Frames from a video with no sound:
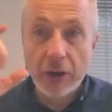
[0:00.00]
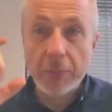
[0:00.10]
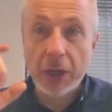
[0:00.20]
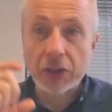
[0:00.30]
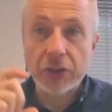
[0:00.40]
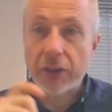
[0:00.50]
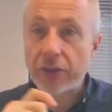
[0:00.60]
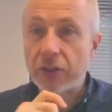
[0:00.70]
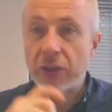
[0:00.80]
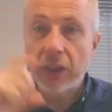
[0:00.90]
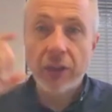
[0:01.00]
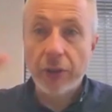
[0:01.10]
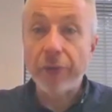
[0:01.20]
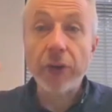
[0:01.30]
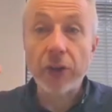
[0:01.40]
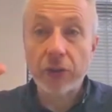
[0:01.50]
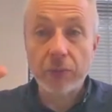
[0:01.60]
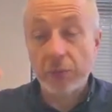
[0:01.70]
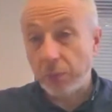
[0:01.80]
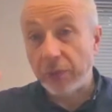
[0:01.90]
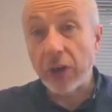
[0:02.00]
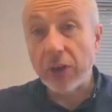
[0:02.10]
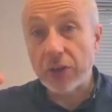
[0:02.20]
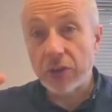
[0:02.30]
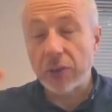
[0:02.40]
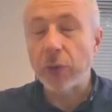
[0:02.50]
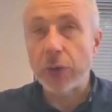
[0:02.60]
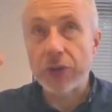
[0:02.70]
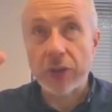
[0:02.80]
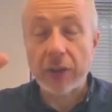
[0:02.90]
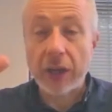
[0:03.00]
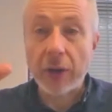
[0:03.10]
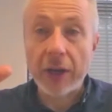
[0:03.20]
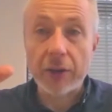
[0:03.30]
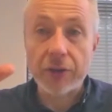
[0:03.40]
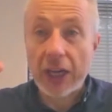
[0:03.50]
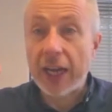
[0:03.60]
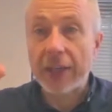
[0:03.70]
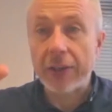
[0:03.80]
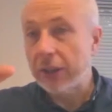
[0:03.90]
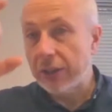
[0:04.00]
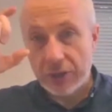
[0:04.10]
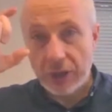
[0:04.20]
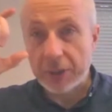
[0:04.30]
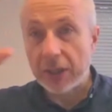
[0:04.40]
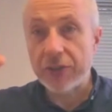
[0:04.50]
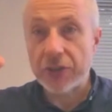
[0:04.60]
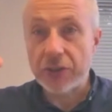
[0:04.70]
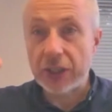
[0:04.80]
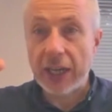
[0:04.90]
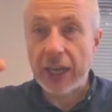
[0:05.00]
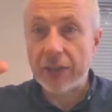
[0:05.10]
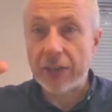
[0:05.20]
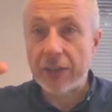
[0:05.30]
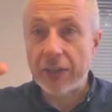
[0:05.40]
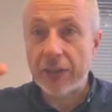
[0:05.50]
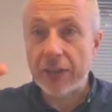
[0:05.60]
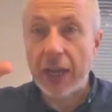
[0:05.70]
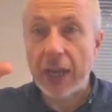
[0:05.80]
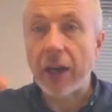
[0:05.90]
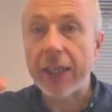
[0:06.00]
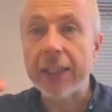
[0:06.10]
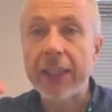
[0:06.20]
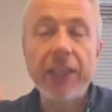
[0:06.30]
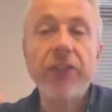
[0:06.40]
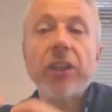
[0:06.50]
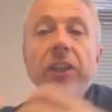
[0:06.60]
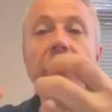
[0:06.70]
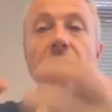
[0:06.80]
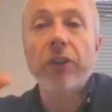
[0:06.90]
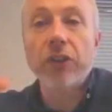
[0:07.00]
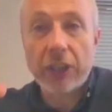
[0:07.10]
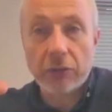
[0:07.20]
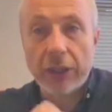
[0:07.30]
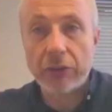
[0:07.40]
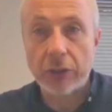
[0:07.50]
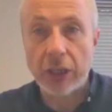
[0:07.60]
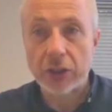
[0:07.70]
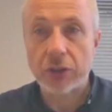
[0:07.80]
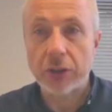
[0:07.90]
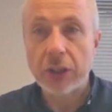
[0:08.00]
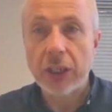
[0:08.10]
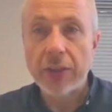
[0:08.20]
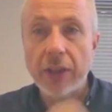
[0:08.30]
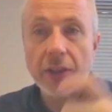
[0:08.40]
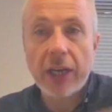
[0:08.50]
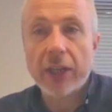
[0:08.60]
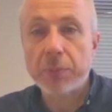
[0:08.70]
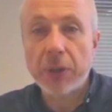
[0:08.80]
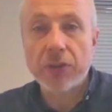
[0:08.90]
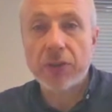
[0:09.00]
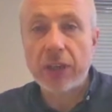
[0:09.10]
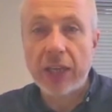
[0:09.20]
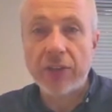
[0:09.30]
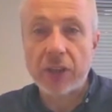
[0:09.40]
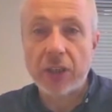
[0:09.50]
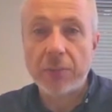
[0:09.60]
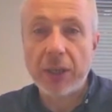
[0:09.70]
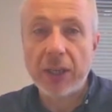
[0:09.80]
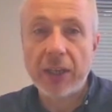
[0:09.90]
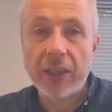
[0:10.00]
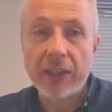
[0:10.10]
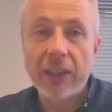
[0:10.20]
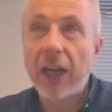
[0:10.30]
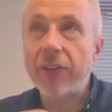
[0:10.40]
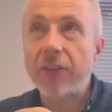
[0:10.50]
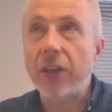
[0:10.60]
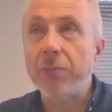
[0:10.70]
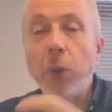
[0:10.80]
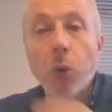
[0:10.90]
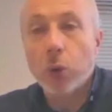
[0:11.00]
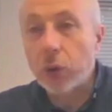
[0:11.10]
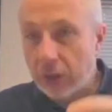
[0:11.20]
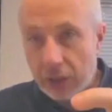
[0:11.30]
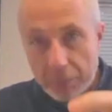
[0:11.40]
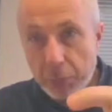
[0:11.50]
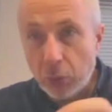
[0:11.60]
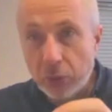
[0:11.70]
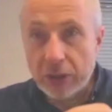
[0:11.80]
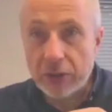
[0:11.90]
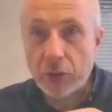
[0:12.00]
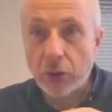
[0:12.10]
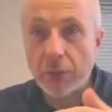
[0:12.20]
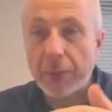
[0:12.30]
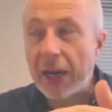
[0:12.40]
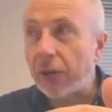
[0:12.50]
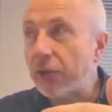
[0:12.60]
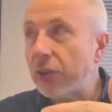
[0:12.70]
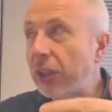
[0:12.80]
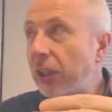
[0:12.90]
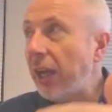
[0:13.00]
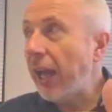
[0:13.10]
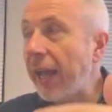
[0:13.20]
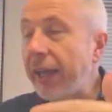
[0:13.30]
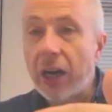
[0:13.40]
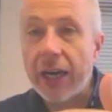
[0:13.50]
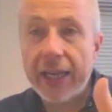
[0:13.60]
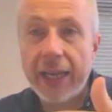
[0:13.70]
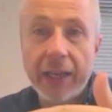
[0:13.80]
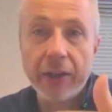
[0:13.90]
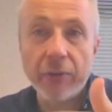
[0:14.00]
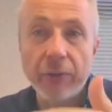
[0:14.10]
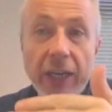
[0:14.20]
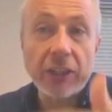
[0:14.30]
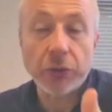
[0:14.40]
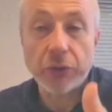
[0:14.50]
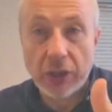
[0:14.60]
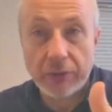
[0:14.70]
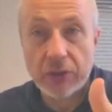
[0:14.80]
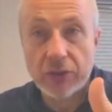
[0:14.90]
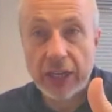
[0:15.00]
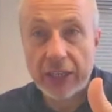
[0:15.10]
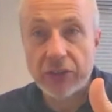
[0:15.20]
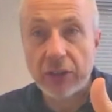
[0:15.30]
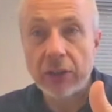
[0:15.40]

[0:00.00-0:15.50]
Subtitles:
much that the first voice that they'll hear is Johan. So I'm going to listen to Johan talk about AI. He's going to give us the general introduction. Then the next person is going to be, I don't know, Paul. And Paul's going to talk about AI in the financial services sector.